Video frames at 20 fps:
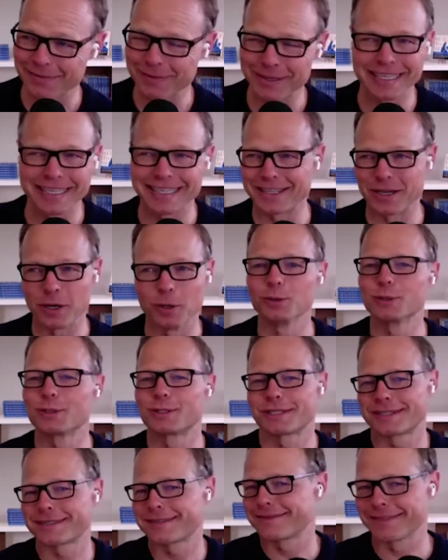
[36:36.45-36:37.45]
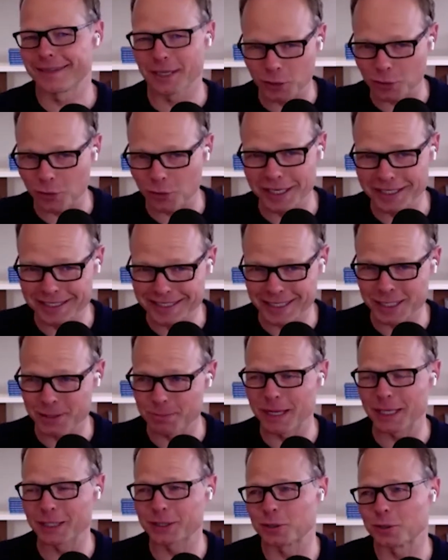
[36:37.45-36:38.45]
I mean, it goes across the
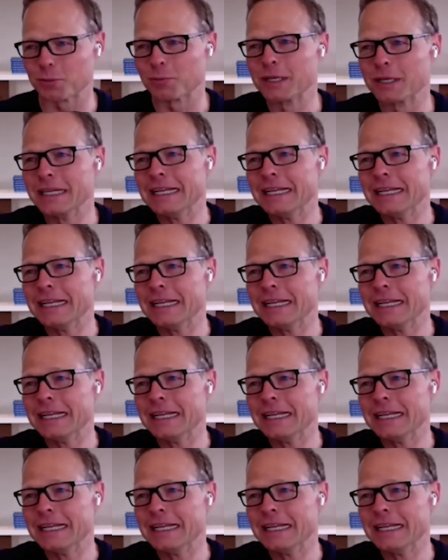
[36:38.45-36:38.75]
spectrum.